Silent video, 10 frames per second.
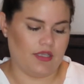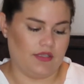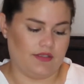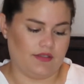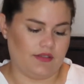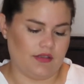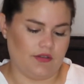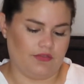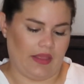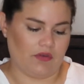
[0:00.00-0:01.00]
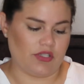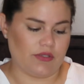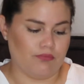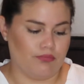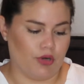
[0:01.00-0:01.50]
It's the flavor
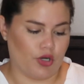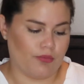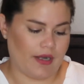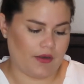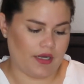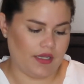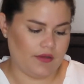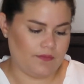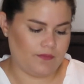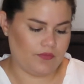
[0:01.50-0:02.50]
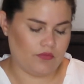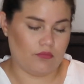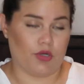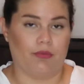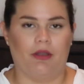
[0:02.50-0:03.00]
is Burberry,
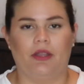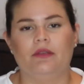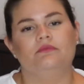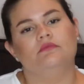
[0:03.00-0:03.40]
Burberry,